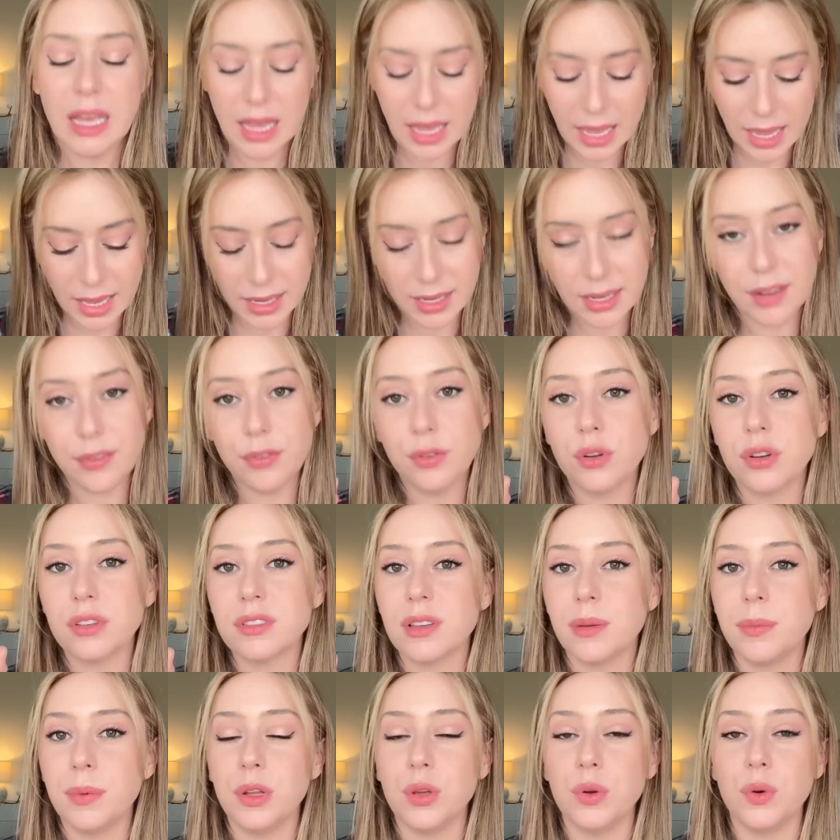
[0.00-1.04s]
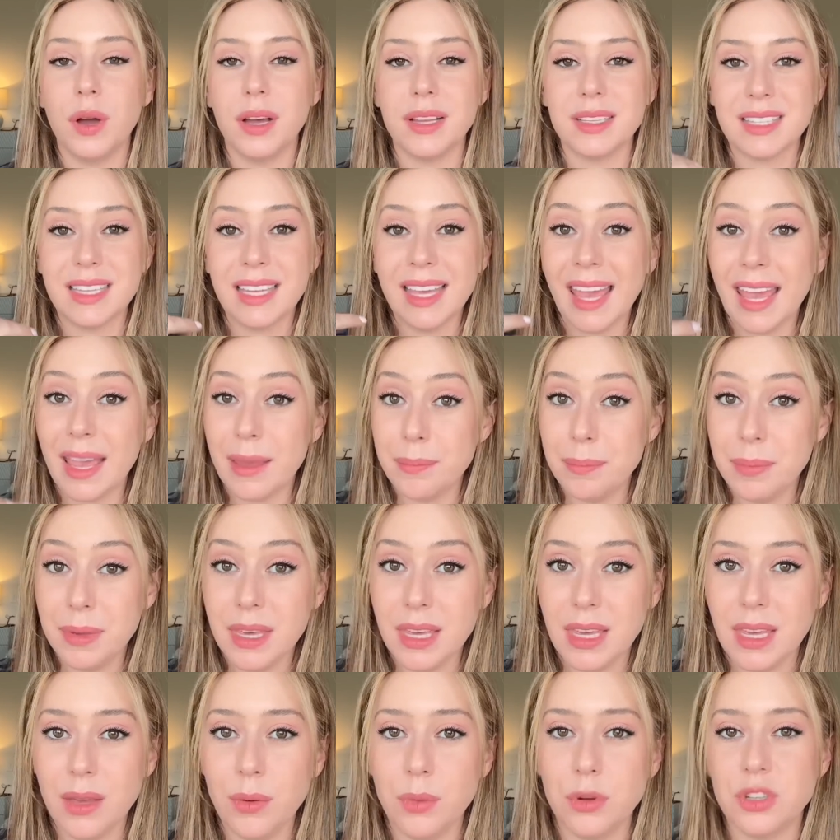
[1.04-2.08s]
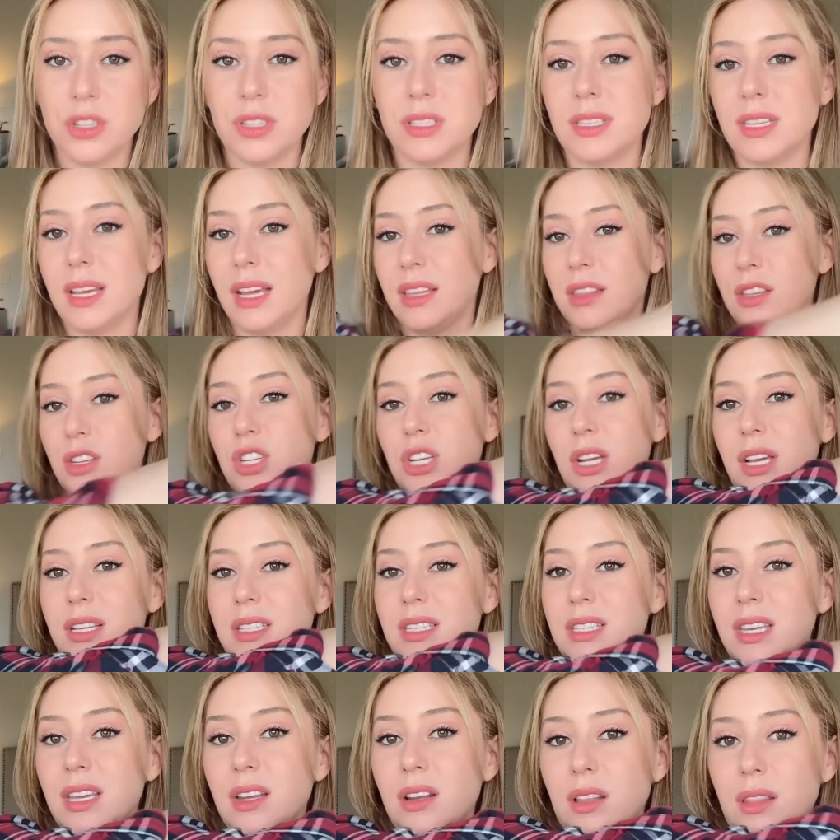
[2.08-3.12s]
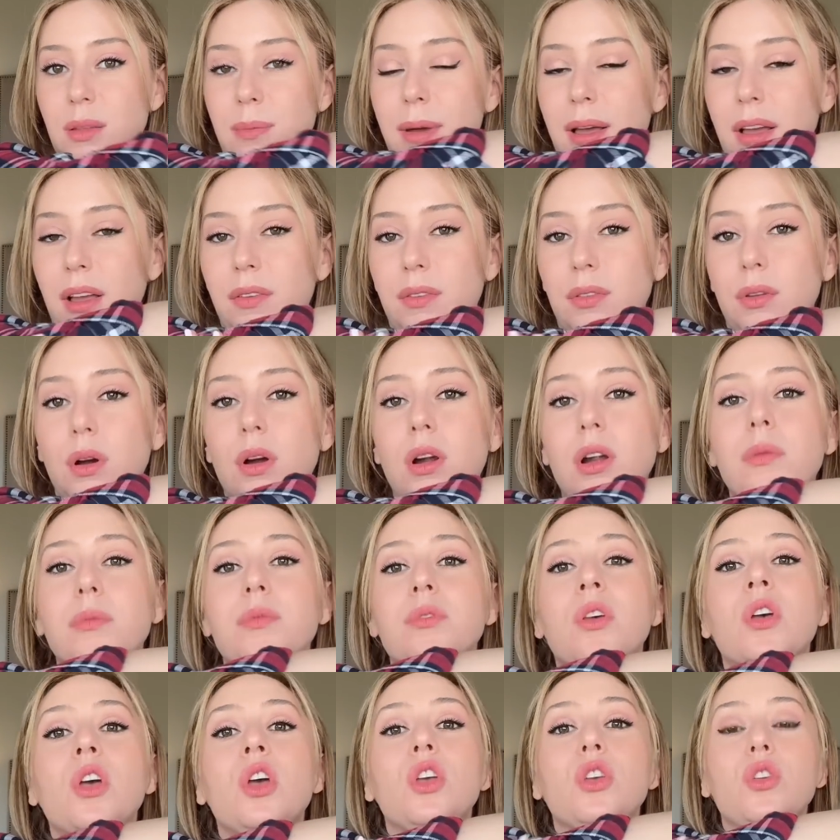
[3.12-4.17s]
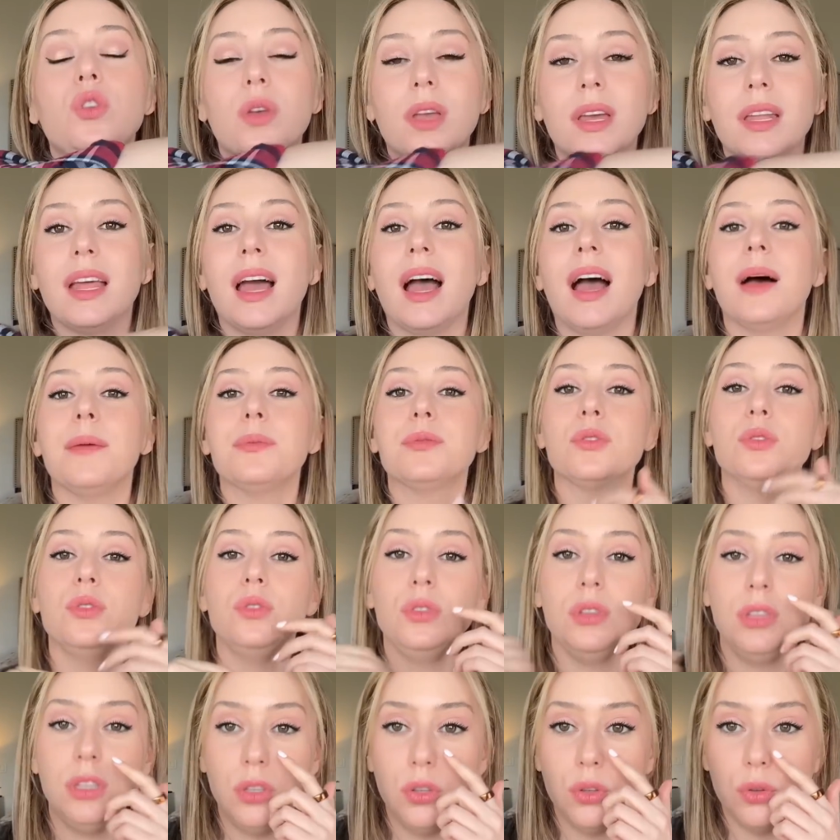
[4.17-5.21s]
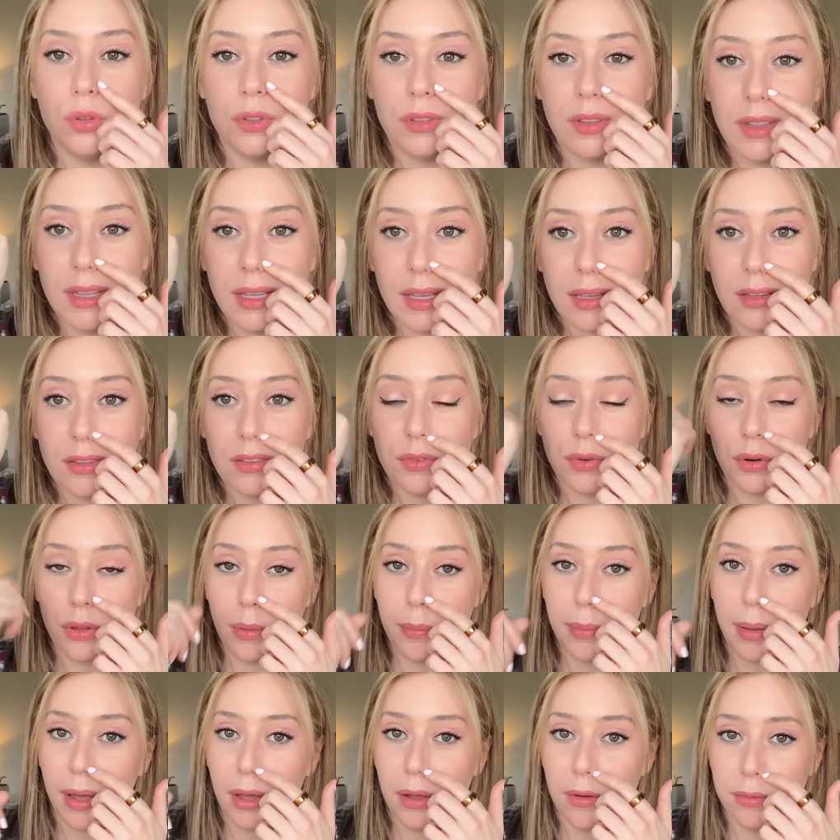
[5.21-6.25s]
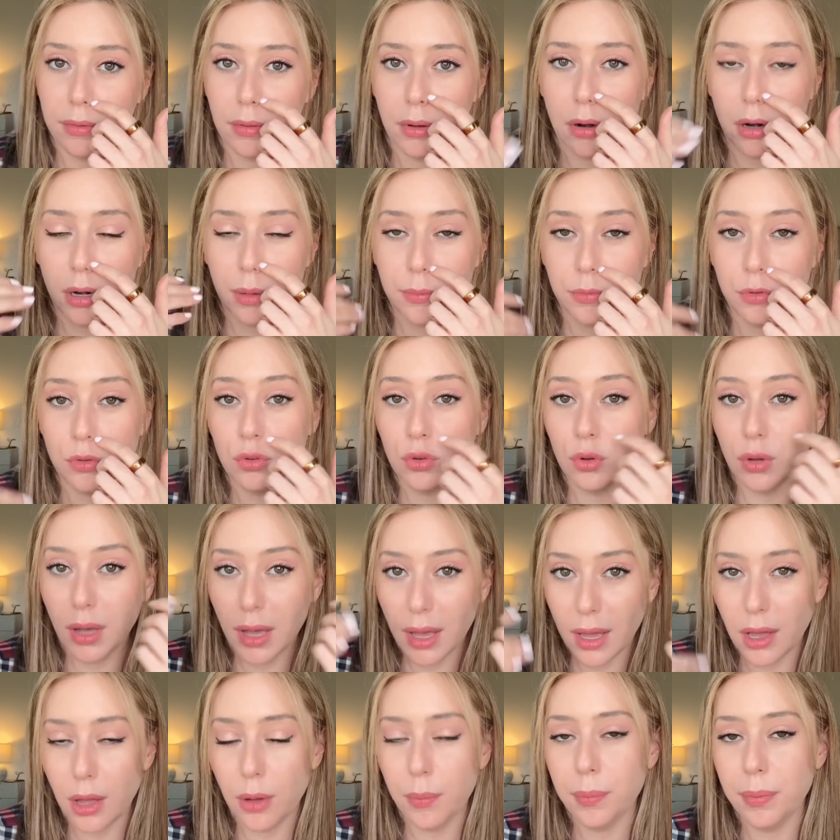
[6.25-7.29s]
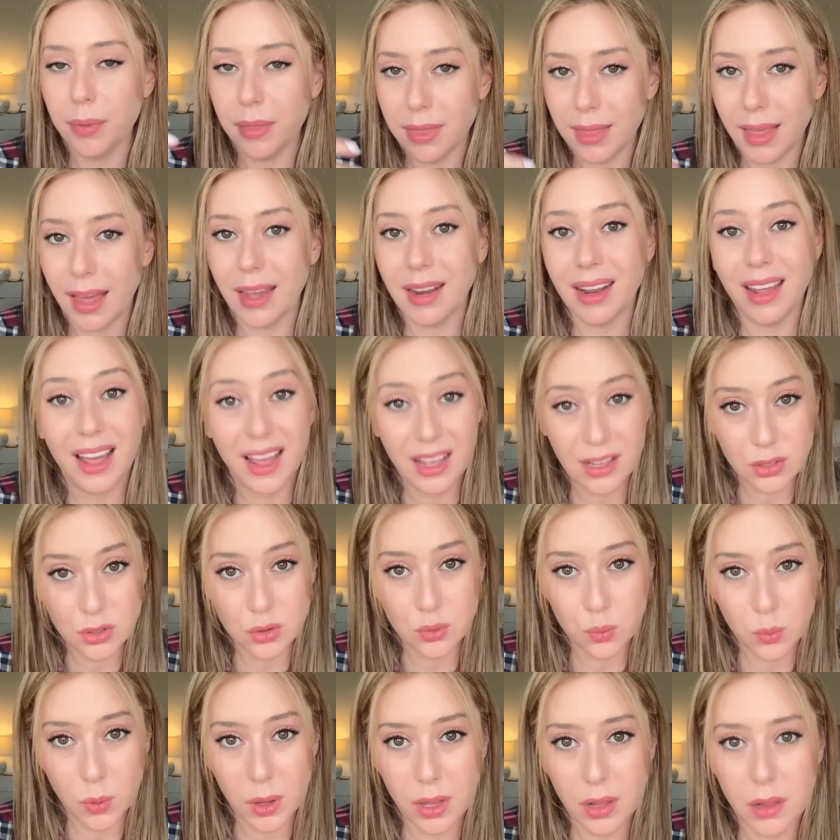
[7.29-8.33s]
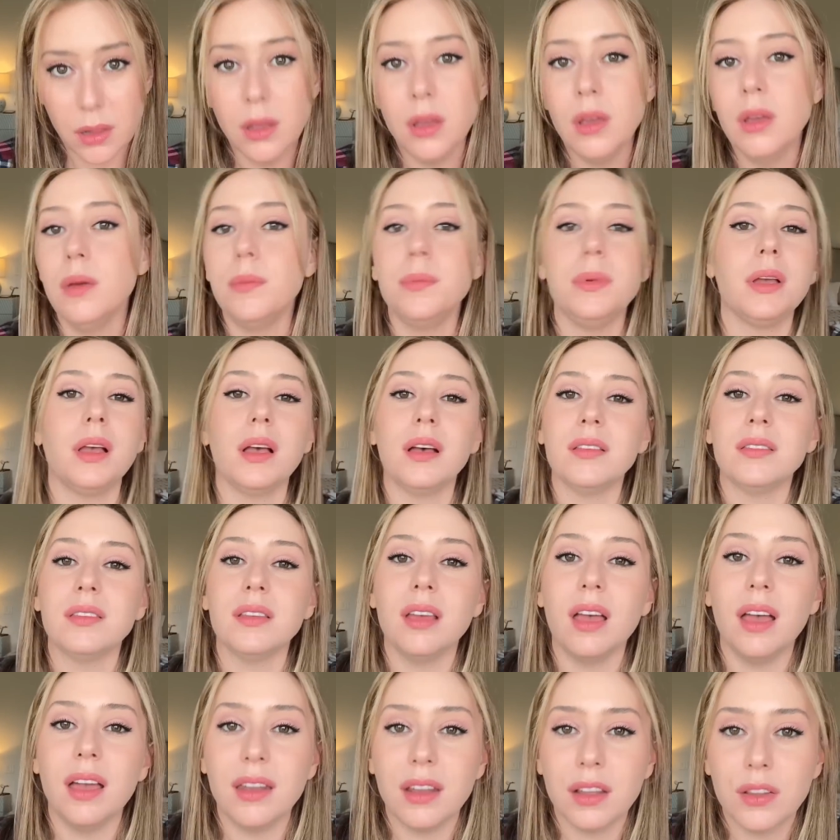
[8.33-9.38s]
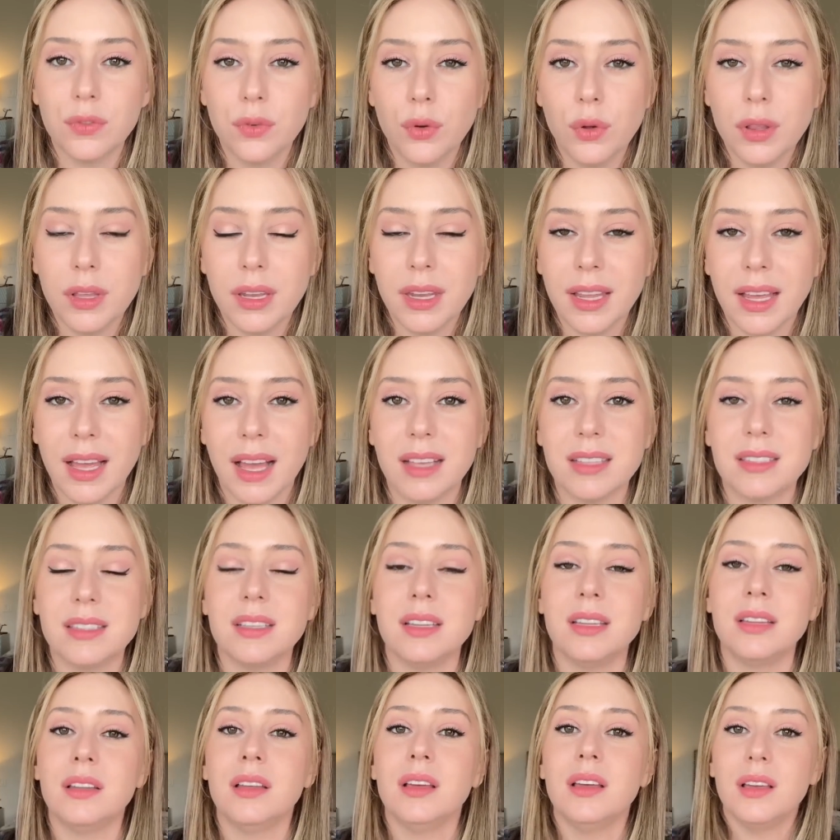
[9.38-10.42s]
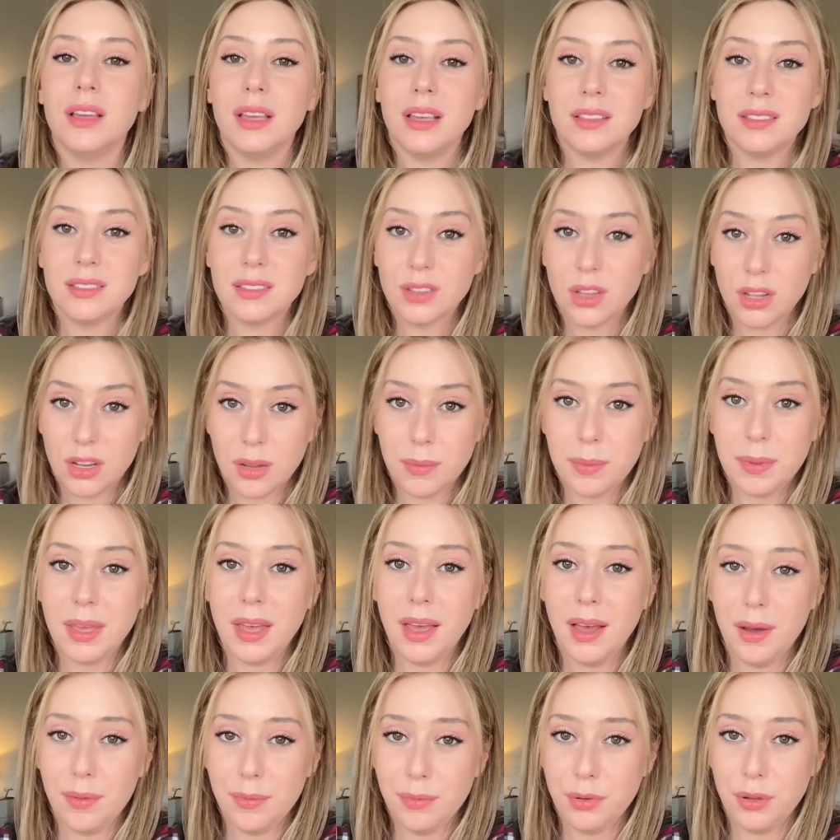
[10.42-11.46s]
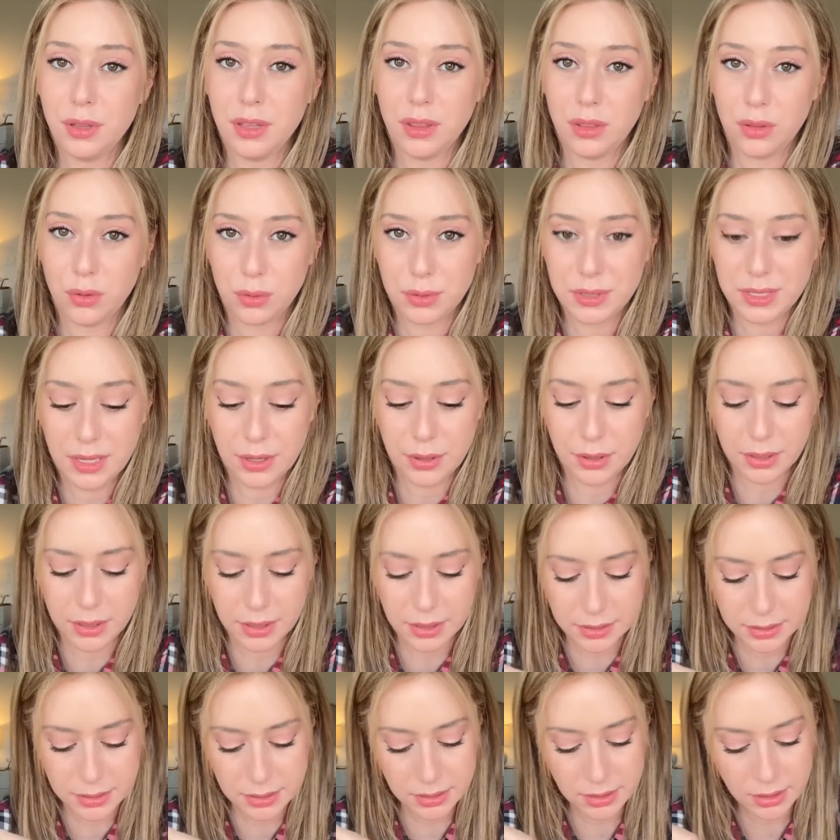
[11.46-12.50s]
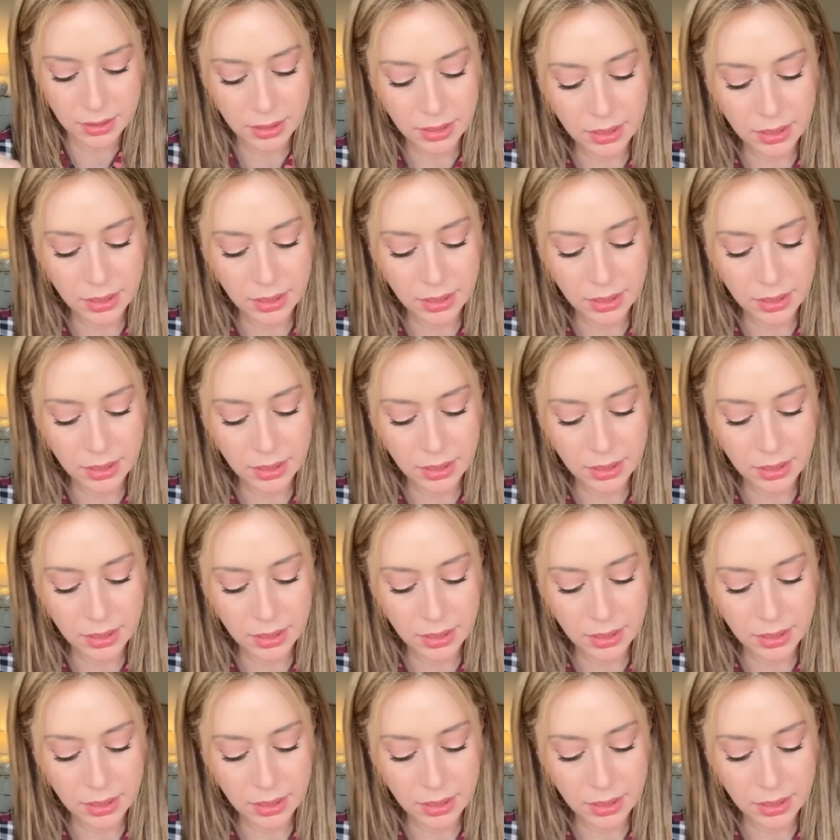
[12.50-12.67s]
And if you're somebody who has KP, which is like the chicken skin on the back of the arms, you can absolutely use this for the back of the arms to help that as well, because an exfoliating acid is going to be helpful in those areas.